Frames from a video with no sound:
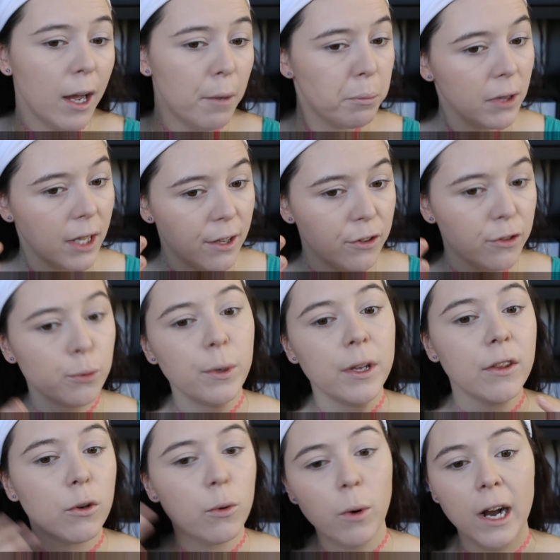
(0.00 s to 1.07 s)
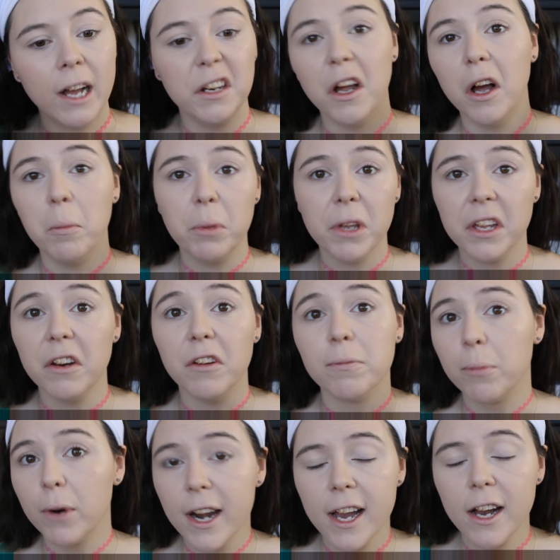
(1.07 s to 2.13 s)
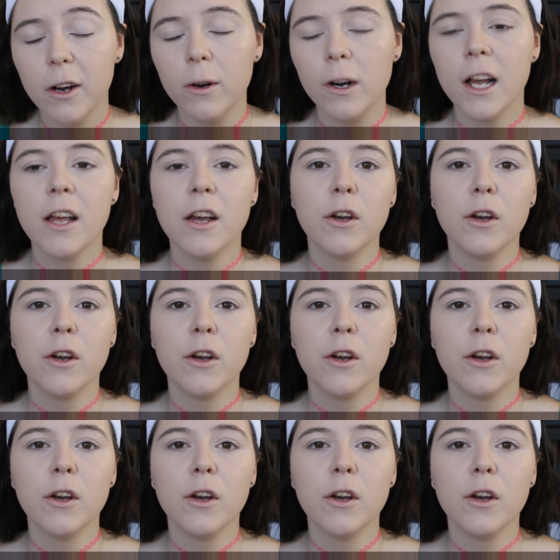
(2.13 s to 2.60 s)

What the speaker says: I'm blessed with quite a bit of brow,